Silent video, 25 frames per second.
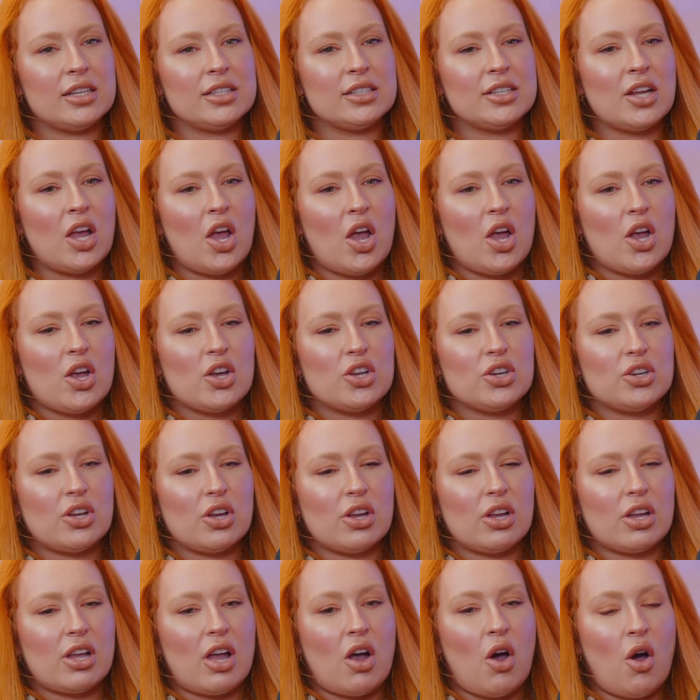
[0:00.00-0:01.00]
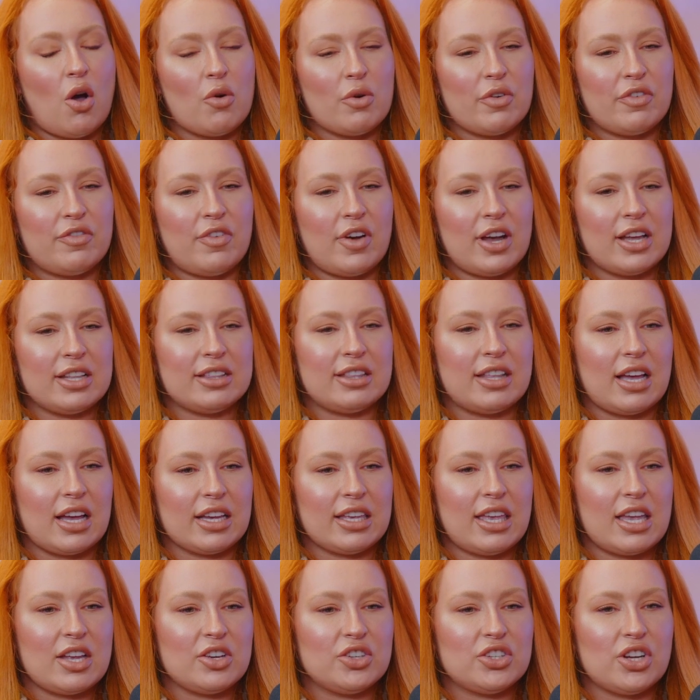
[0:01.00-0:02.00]
And horrified
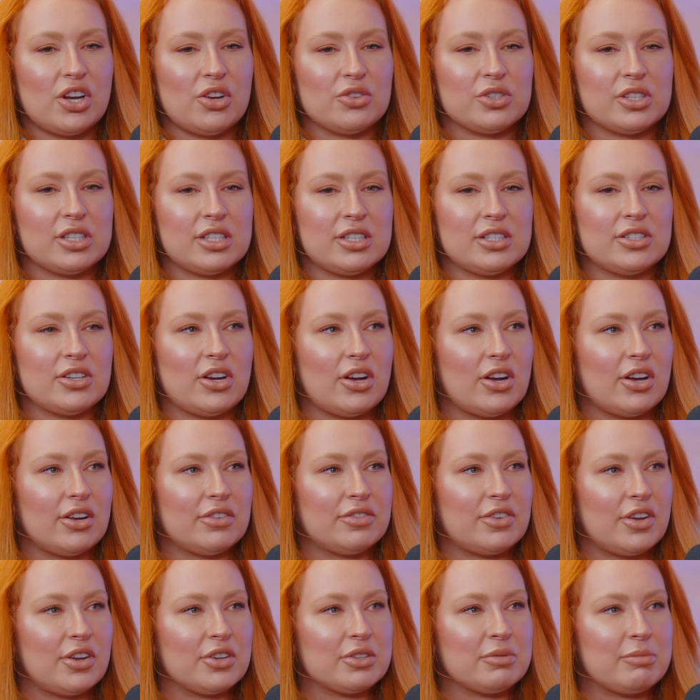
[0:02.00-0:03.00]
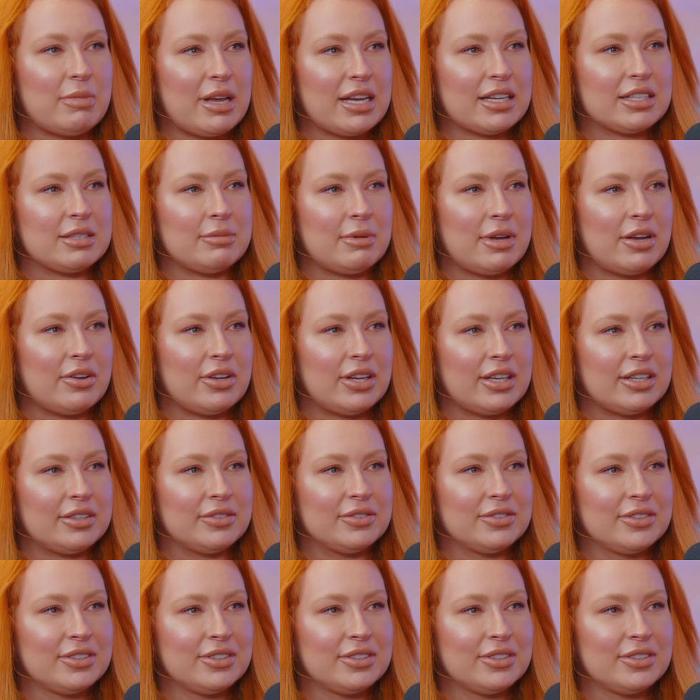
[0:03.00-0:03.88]
that King Charles's staff asked Max about it.